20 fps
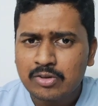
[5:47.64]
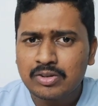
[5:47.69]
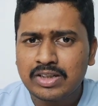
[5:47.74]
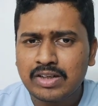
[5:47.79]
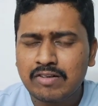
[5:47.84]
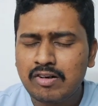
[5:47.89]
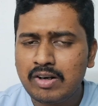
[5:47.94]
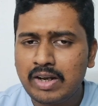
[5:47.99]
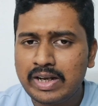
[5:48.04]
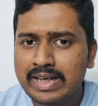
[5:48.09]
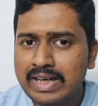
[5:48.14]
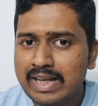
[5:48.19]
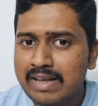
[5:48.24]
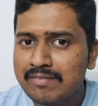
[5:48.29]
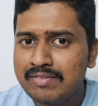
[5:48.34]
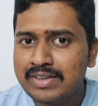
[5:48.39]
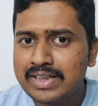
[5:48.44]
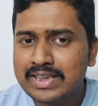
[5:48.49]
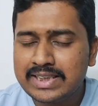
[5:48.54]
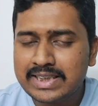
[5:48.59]
So there will, in
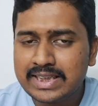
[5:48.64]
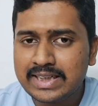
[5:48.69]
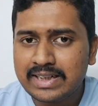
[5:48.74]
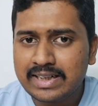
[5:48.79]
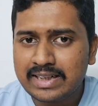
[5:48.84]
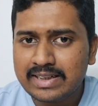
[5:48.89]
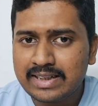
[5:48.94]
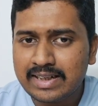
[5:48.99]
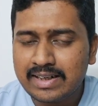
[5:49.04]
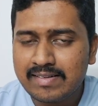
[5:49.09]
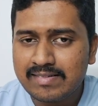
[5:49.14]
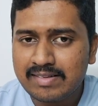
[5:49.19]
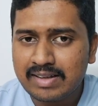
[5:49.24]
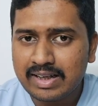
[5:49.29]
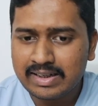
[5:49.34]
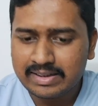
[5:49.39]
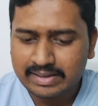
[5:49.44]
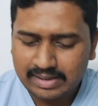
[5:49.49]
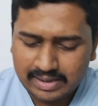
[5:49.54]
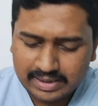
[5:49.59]
every GT, there is
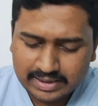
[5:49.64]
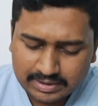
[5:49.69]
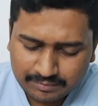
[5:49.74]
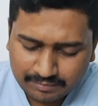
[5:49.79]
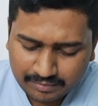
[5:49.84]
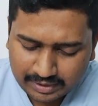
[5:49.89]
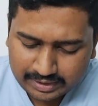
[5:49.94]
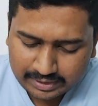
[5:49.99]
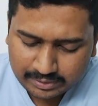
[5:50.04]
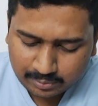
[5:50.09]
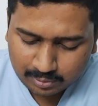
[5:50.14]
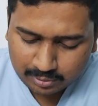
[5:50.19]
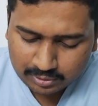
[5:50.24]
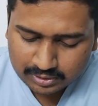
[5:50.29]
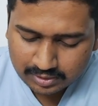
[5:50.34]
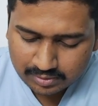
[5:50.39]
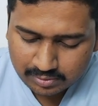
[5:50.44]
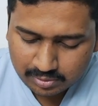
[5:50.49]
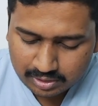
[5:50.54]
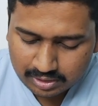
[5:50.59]
at least five
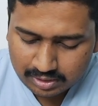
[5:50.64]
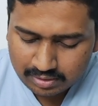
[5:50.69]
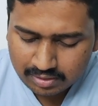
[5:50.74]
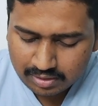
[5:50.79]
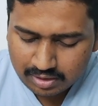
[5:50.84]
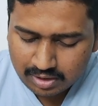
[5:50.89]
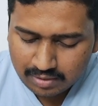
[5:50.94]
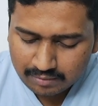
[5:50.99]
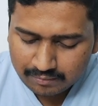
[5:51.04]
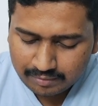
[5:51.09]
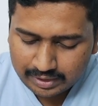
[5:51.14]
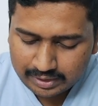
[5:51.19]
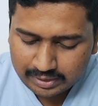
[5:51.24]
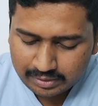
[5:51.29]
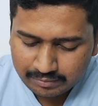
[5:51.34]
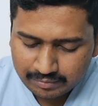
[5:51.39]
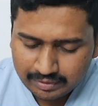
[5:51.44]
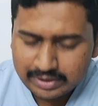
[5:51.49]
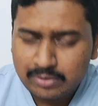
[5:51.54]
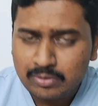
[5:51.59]
questions
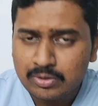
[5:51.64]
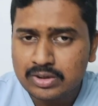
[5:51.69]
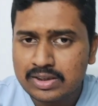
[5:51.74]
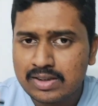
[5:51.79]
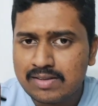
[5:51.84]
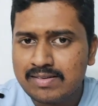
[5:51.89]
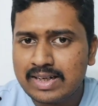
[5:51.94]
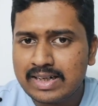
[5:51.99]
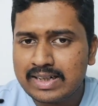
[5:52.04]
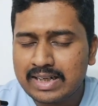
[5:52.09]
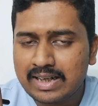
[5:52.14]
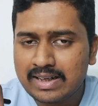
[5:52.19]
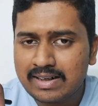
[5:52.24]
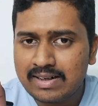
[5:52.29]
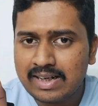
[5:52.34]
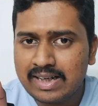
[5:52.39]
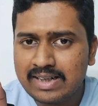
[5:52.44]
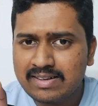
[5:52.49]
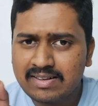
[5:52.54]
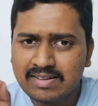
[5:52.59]
that
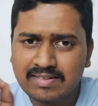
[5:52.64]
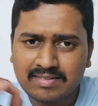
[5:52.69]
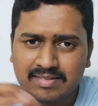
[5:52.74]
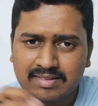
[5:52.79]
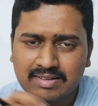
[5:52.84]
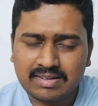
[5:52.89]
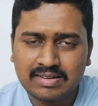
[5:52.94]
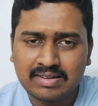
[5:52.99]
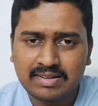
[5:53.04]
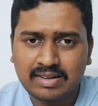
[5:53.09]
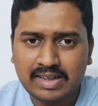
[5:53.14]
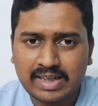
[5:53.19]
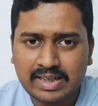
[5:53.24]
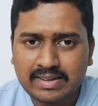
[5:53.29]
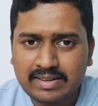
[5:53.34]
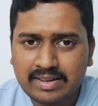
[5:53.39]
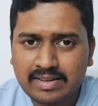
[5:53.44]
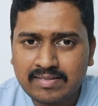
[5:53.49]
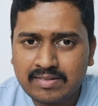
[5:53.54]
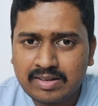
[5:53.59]
are like
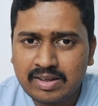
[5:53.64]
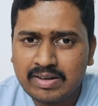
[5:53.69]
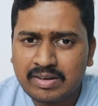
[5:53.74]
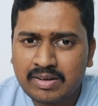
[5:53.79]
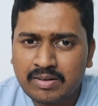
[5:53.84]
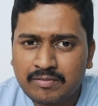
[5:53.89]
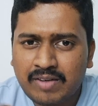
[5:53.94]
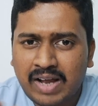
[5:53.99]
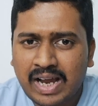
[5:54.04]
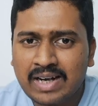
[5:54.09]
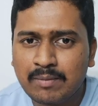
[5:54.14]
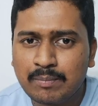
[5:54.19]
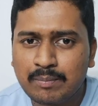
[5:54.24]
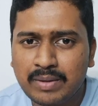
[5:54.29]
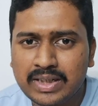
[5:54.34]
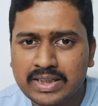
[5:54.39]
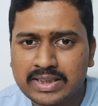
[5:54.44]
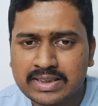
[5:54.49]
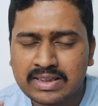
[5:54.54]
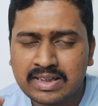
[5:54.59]
this fact
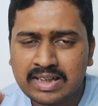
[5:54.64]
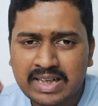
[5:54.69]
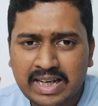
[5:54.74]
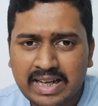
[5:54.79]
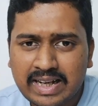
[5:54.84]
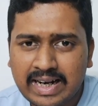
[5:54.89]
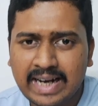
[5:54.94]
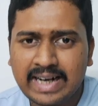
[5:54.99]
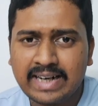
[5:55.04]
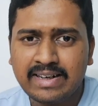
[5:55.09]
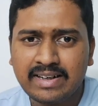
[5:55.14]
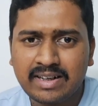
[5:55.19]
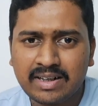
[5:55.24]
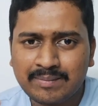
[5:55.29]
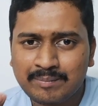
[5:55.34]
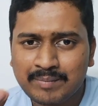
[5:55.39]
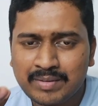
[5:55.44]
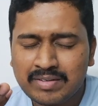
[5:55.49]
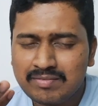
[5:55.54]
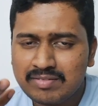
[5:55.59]
based,
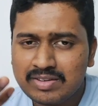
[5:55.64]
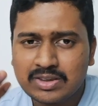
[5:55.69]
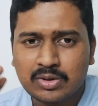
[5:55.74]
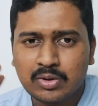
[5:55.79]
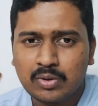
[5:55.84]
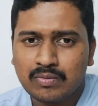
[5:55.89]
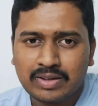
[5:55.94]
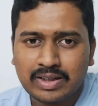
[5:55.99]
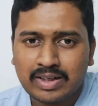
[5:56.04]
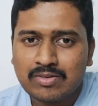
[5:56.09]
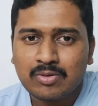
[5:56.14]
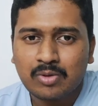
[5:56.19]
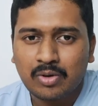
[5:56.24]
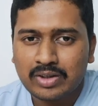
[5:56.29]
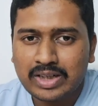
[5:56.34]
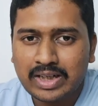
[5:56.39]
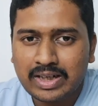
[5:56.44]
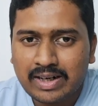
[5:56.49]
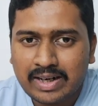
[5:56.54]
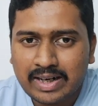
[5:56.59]
random, which no one has
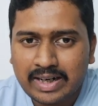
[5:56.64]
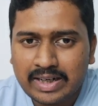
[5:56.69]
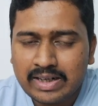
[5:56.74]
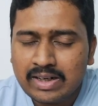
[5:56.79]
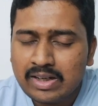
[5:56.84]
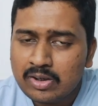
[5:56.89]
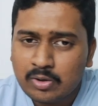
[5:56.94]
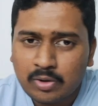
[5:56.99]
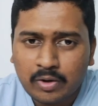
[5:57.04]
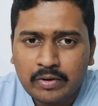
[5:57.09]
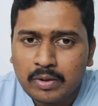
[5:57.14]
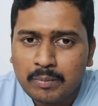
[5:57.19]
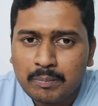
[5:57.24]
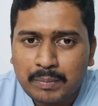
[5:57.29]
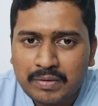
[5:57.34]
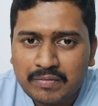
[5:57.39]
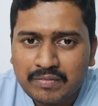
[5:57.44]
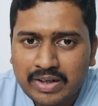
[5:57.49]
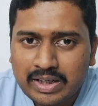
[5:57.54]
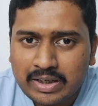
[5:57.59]
got it right, not a
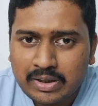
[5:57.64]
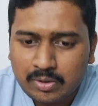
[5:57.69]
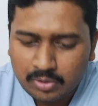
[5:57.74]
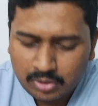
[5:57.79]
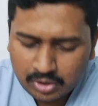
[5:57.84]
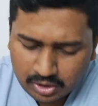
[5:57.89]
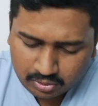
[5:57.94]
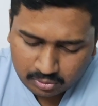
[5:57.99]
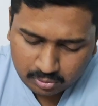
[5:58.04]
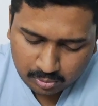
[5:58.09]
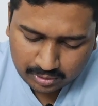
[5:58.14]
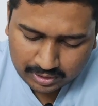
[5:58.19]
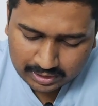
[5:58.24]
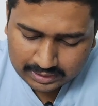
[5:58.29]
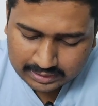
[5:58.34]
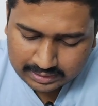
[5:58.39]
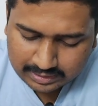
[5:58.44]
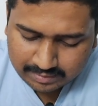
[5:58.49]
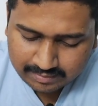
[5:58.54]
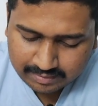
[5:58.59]
PYQ. So you
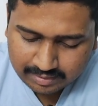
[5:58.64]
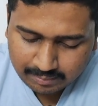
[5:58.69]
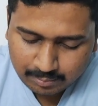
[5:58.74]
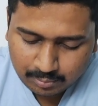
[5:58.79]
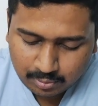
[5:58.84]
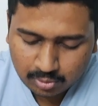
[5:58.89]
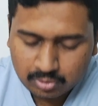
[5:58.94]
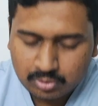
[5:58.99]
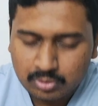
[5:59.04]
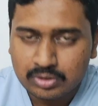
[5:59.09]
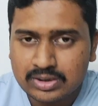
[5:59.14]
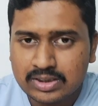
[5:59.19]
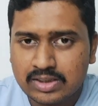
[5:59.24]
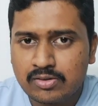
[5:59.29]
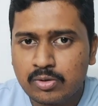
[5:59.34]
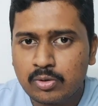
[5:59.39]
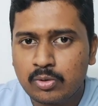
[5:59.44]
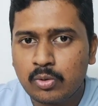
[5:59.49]
can just skip those questions.